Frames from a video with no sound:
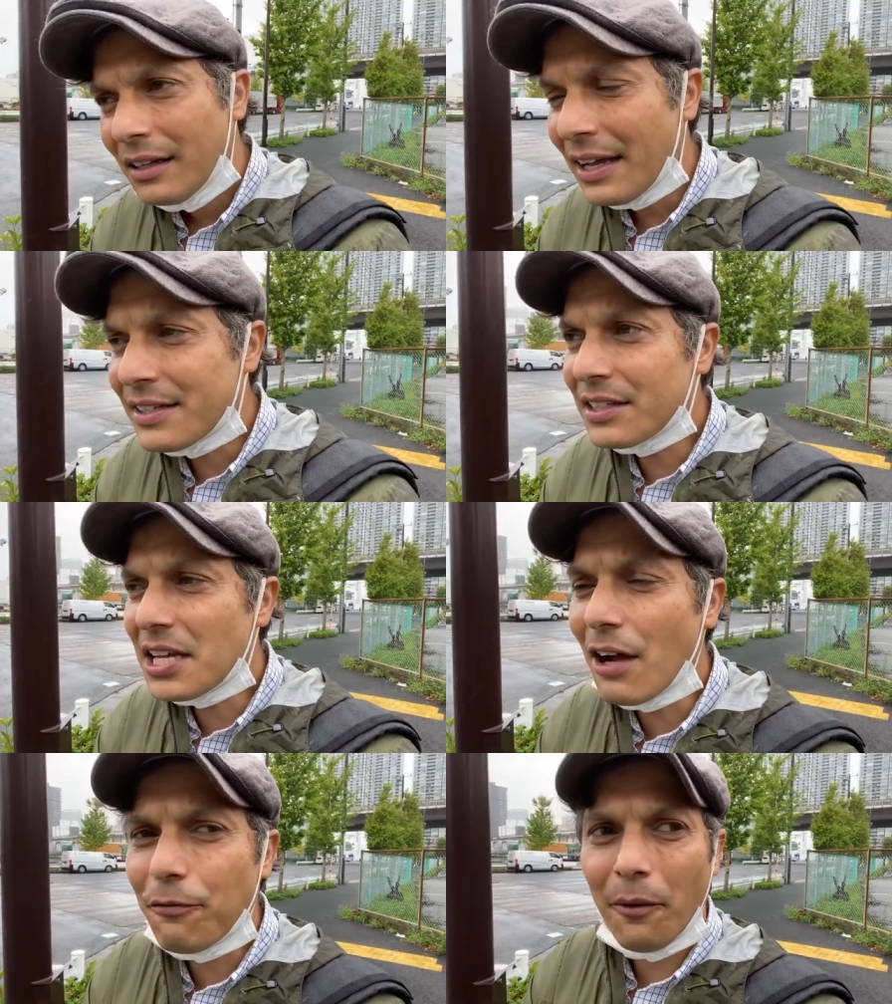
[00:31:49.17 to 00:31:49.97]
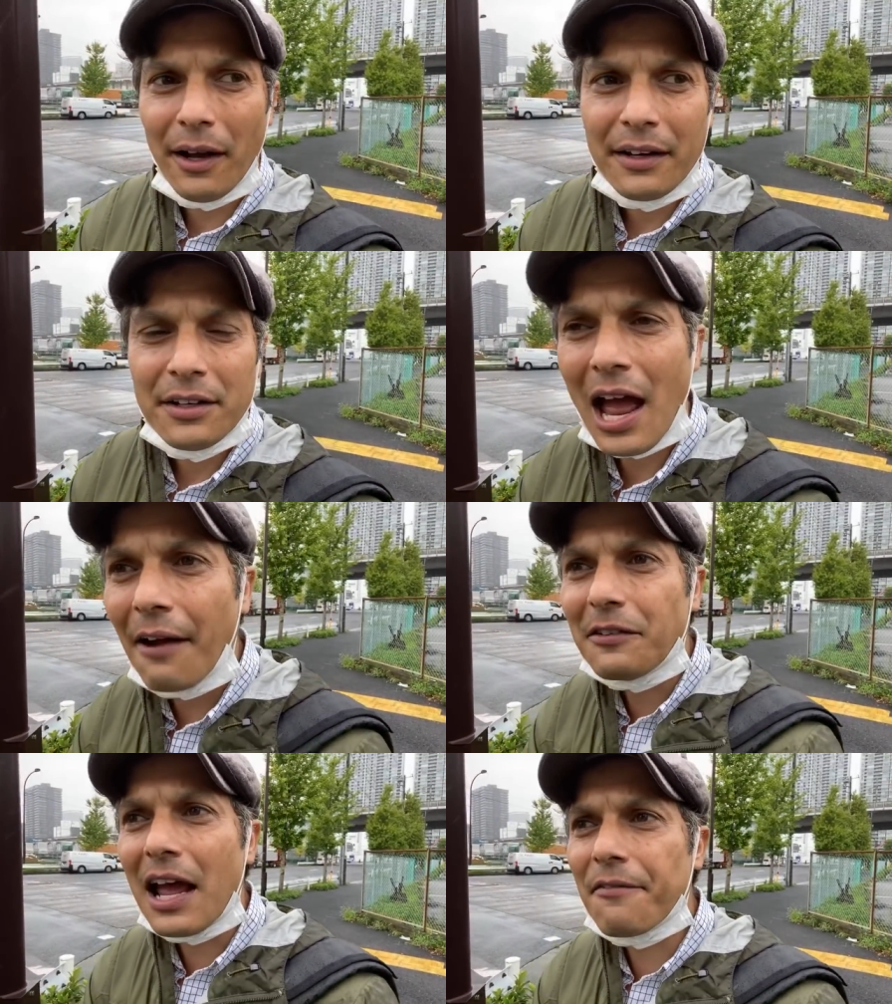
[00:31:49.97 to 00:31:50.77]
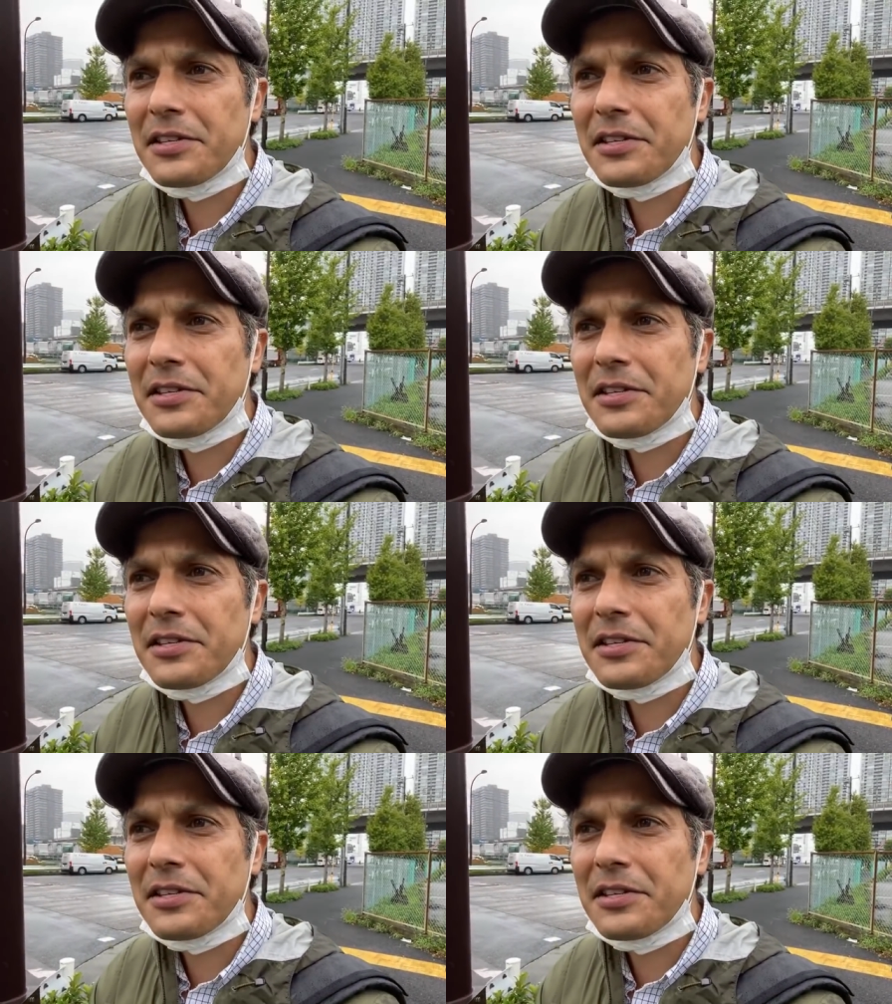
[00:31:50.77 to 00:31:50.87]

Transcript: It's a tough one. You have to have